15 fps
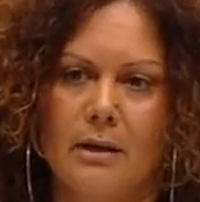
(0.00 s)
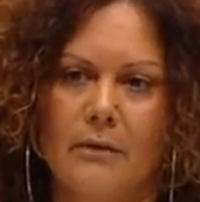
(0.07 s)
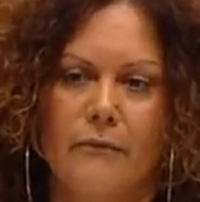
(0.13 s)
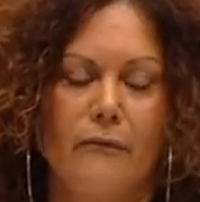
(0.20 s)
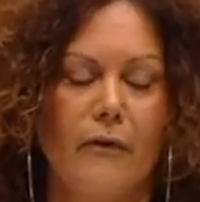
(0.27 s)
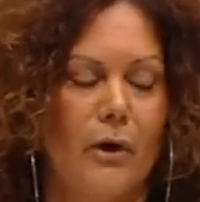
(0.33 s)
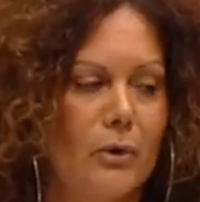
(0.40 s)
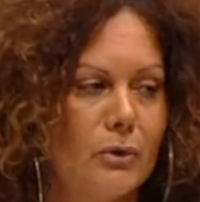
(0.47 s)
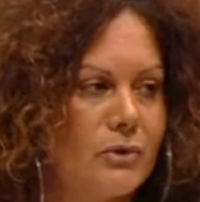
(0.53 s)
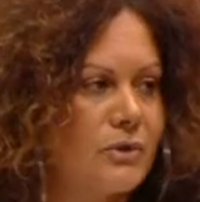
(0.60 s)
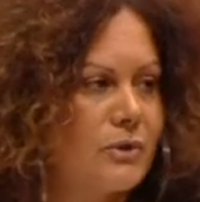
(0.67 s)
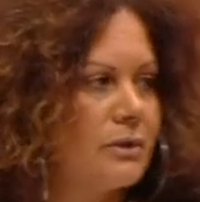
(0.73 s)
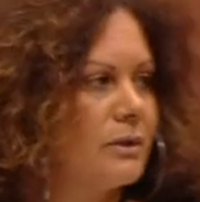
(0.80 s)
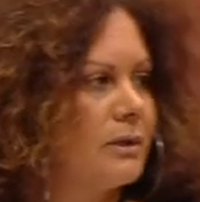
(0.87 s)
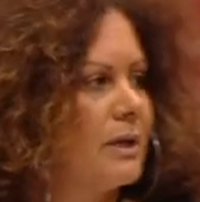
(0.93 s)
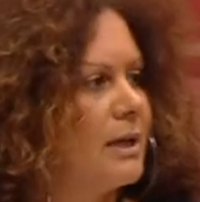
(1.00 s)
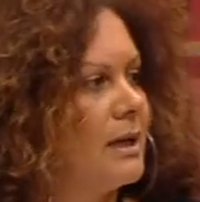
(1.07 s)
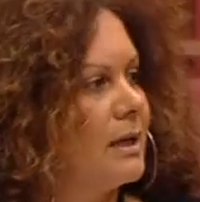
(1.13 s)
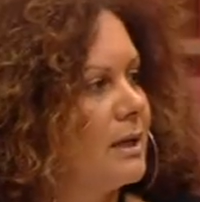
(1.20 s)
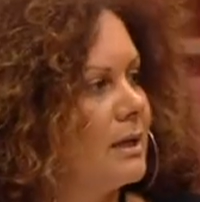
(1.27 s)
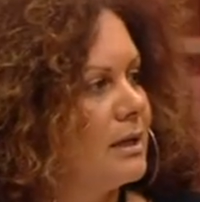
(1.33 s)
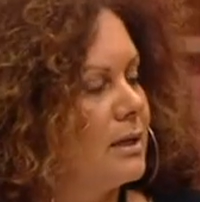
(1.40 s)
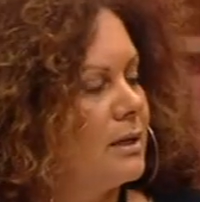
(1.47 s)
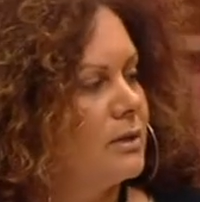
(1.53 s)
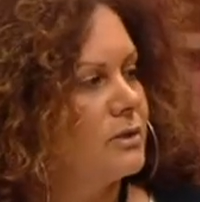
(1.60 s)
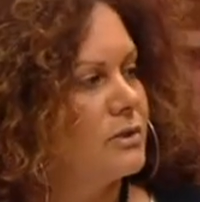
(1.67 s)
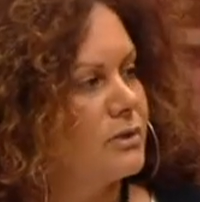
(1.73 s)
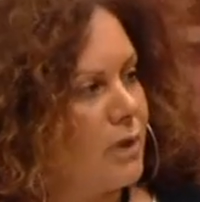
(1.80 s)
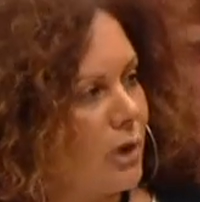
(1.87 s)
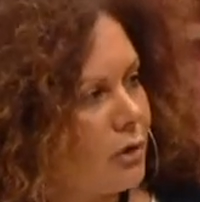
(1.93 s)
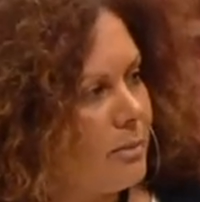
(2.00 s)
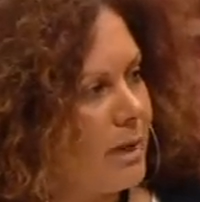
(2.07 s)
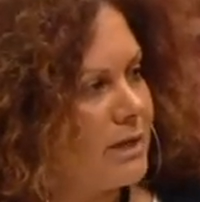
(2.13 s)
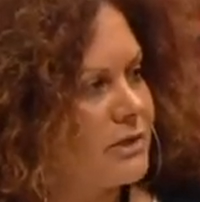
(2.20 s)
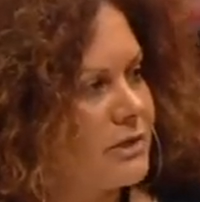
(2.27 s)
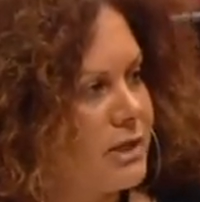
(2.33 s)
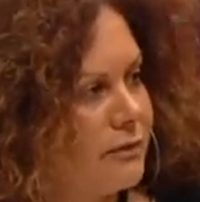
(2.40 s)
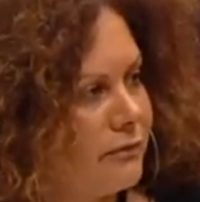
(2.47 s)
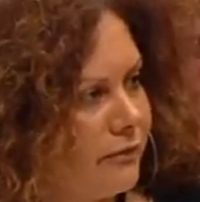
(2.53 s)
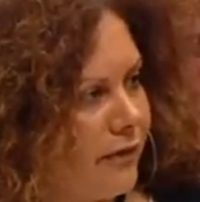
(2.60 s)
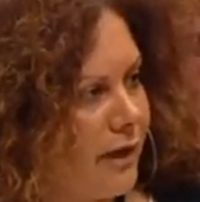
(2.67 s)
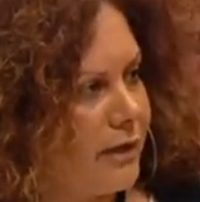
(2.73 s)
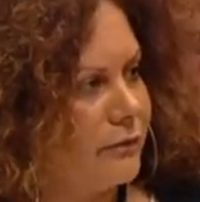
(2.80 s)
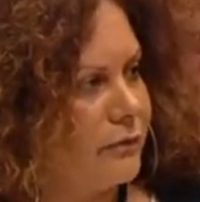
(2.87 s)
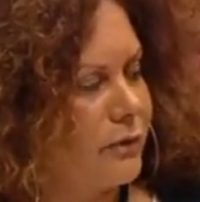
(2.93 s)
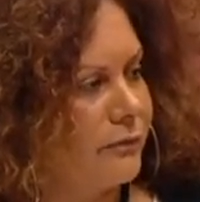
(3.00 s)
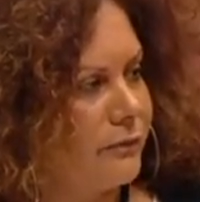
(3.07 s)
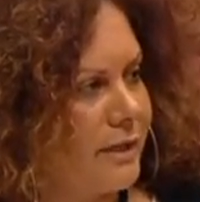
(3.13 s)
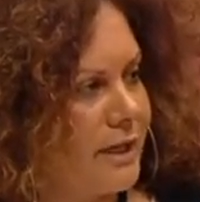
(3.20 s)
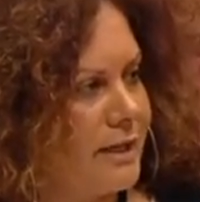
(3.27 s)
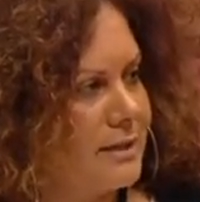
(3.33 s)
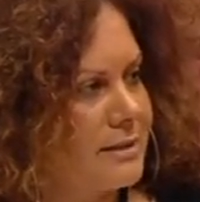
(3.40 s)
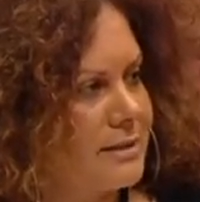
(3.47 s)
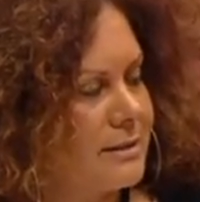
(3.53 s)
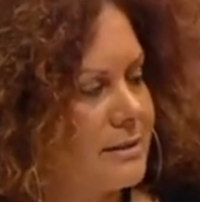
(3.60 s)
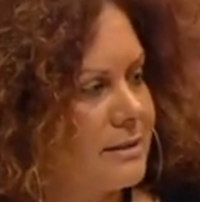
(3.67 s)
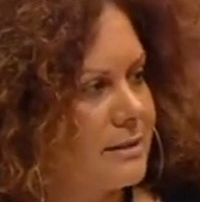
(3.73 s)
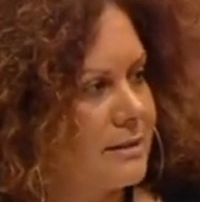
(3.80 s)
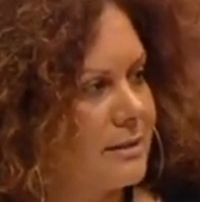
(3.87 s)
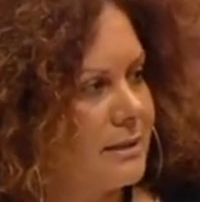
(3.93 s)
vote so much in favour of yes,